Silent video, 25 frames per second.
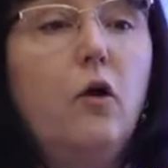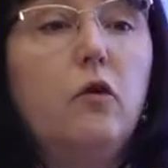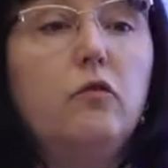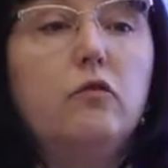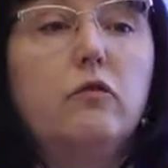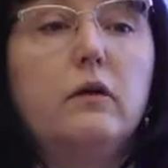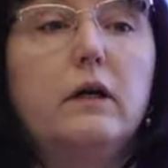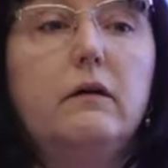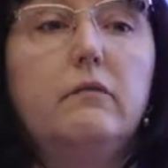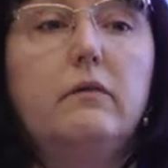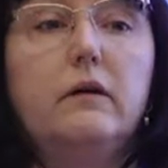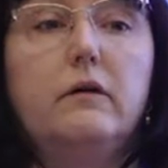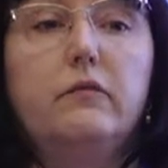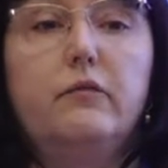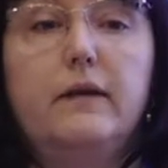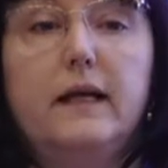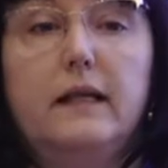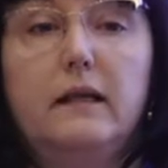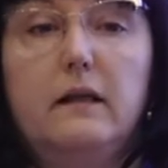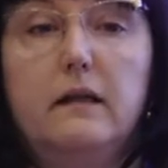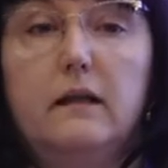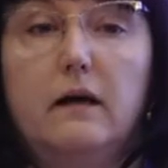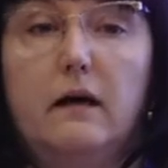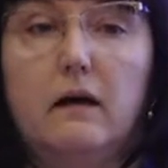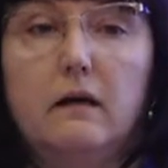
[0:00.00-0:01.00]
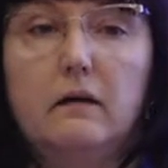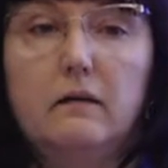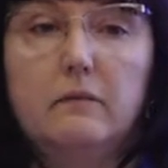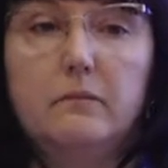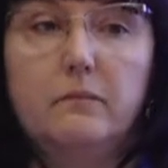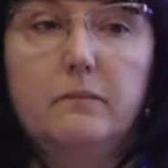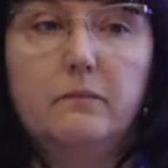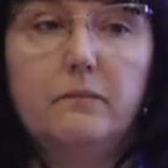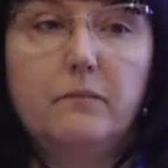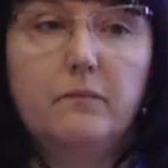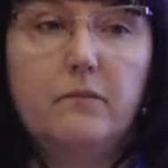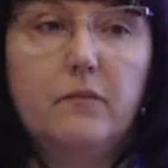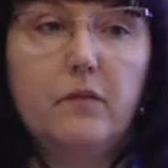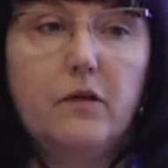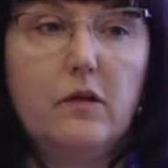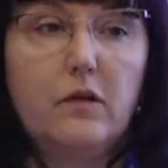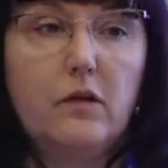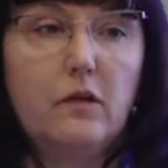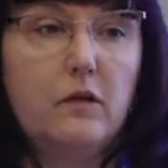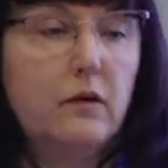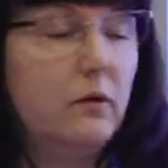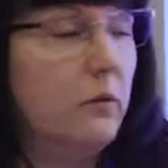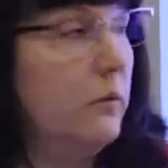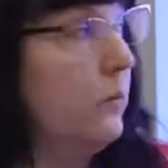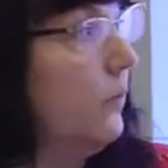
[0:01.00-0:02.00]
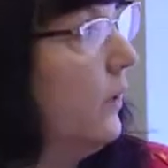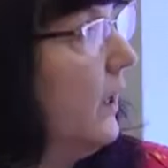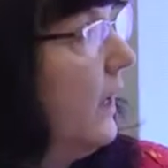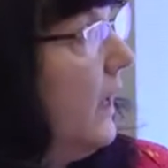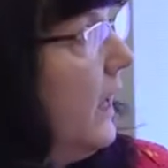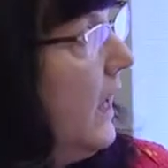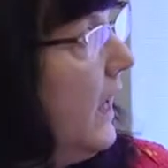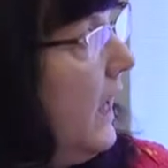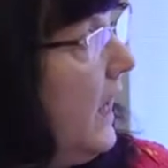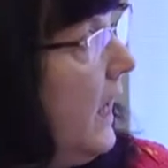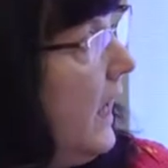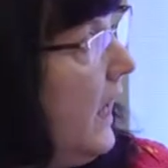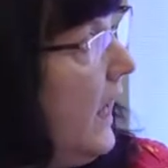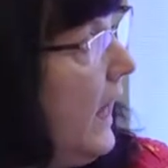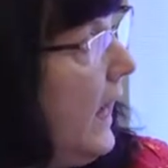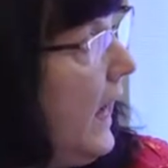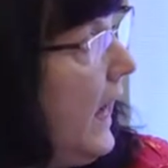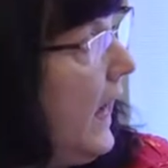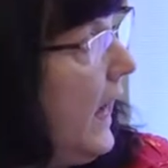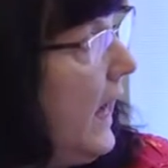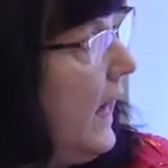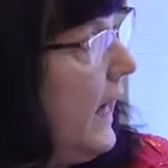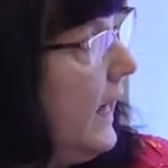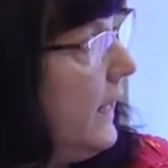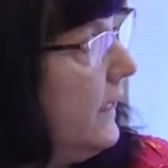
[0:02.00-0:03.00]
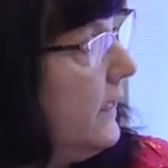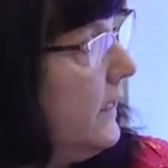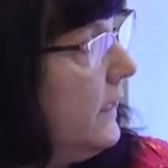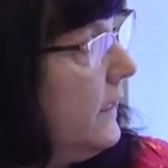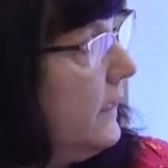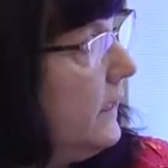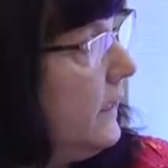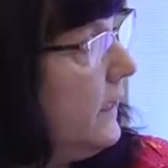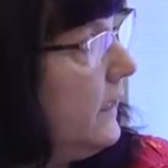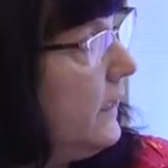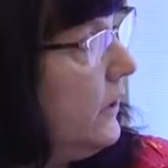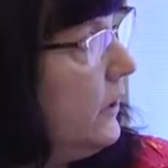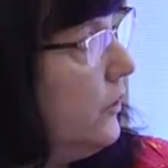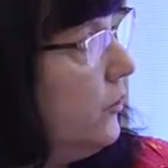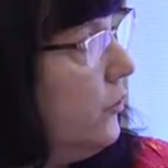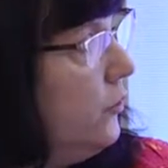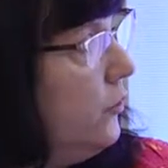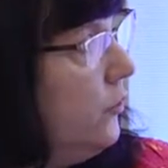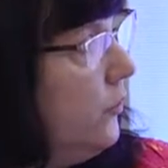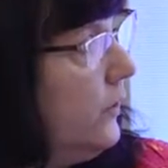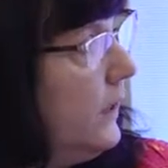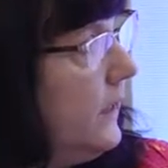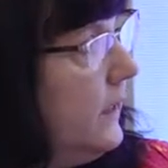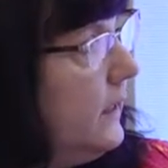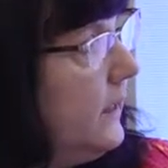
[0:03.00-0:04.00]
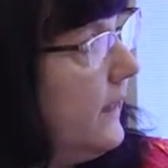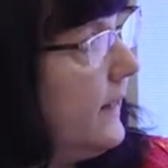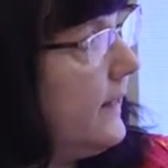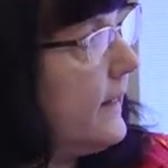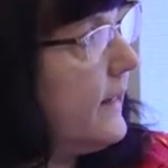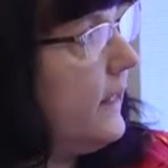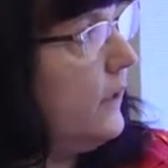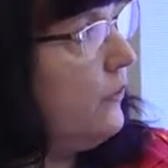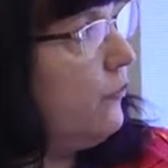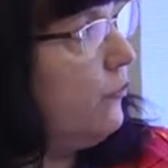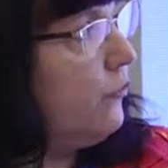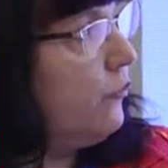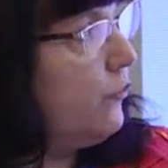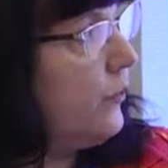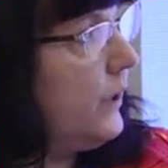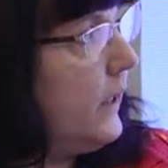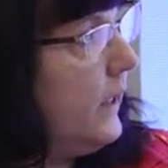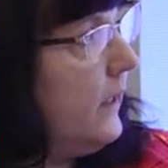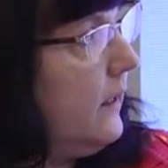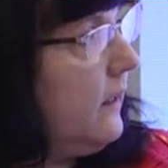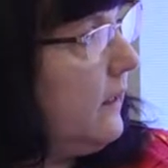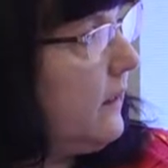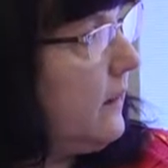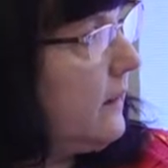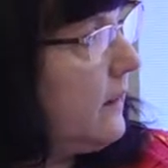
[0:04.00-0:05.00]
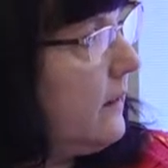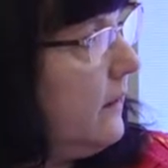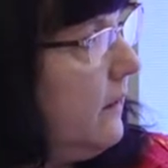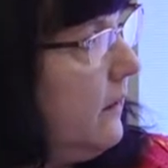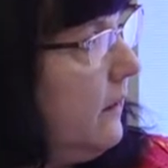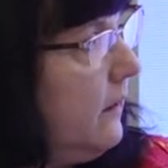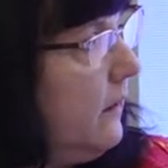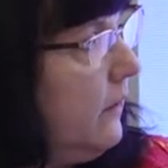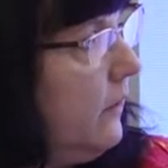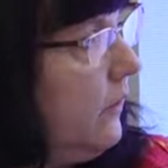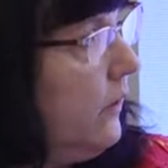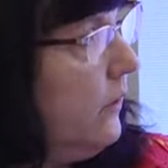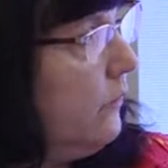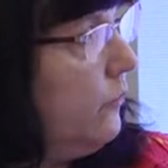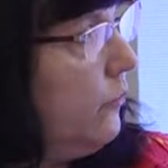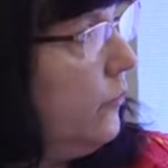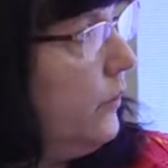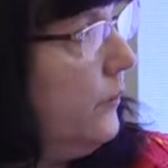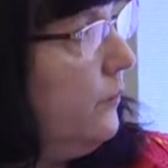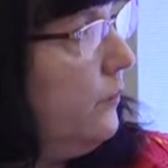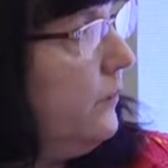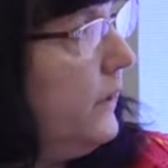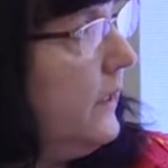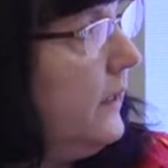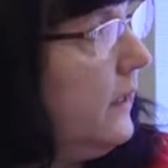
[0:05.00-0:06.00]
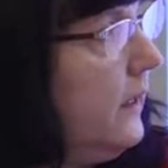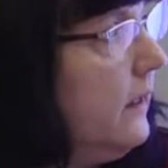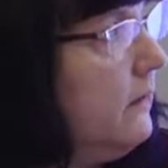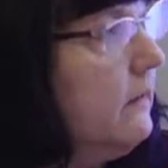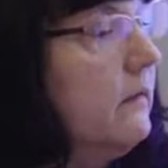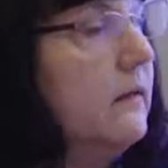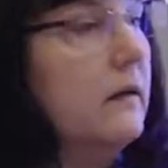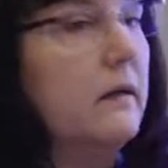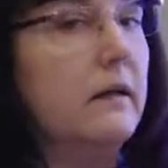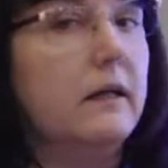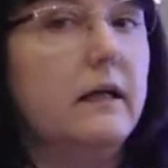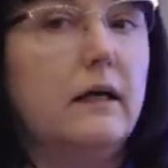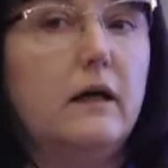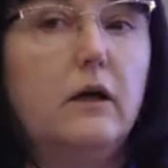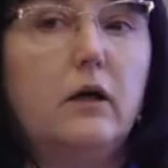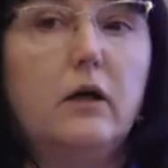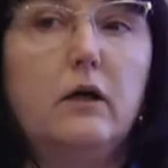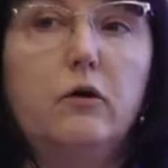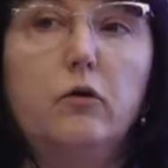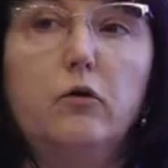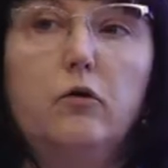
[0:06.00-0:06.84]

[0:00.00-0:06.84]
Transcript: on River Venta. So, and uh, during the centuries, uh, we've been under the